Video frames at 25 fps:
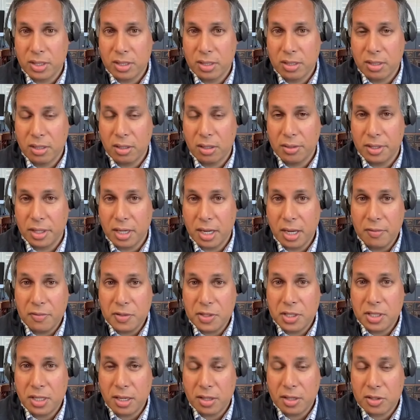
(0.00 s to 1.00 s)
called
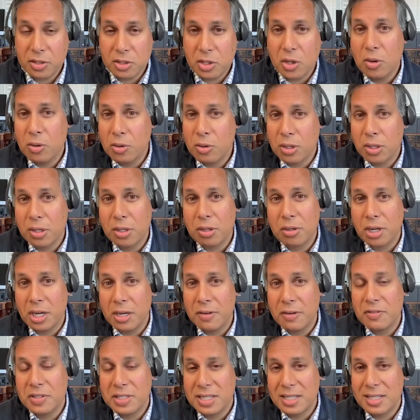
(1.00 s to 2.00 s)
FTX token or
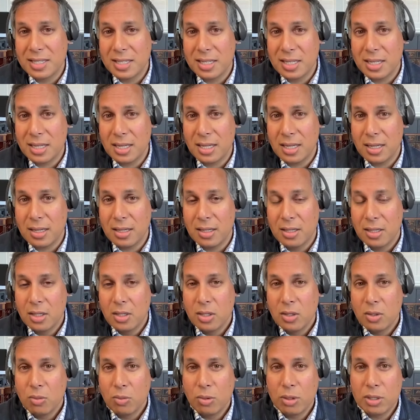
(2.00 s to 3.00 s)
FTT,
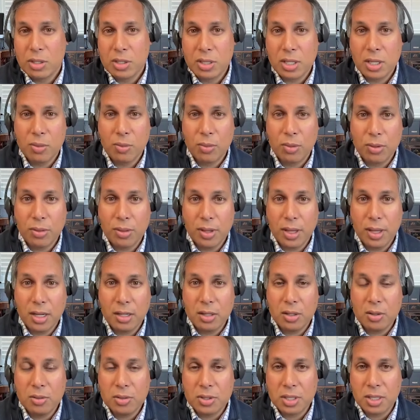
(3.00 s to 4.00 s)
which they were then
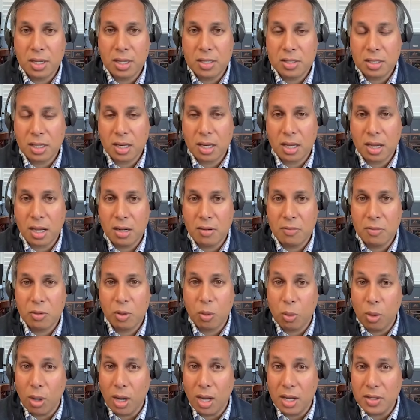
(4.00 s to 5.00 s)
using as a kind of
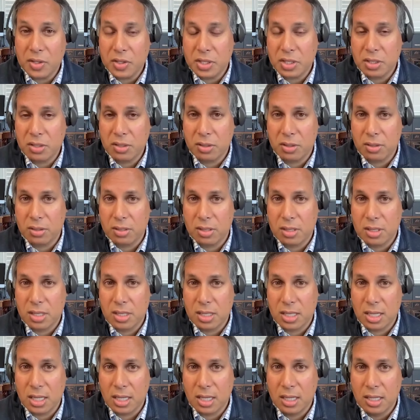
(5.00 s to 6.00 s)
quasi
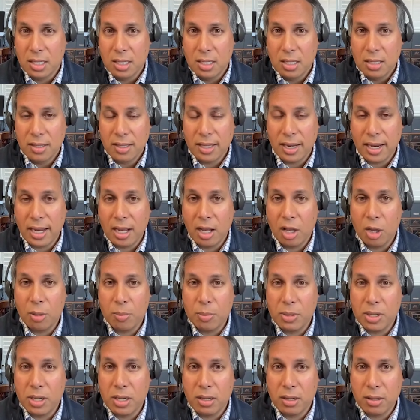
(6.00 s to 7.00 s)
currency that
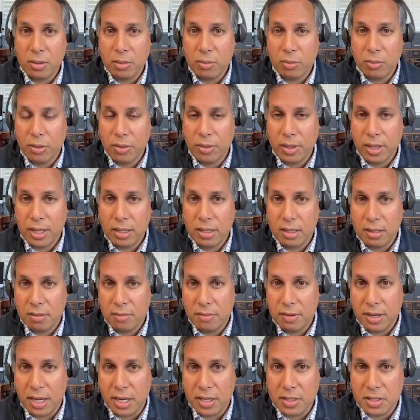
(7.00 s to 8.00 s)
Alameda would then
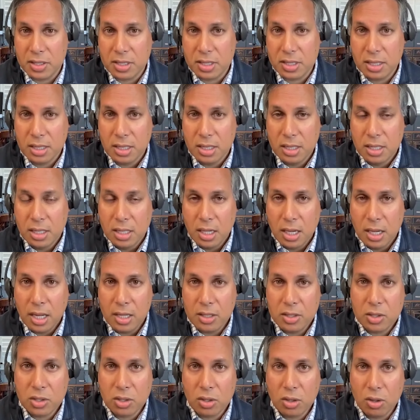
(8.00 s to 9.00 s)
invest. And
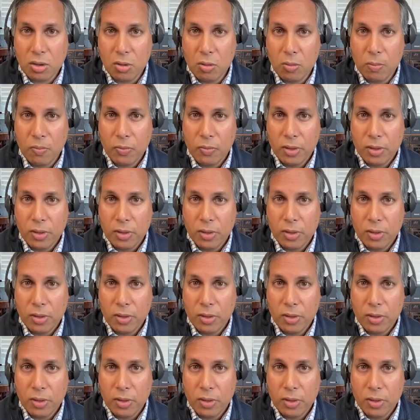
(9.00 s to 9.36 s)
so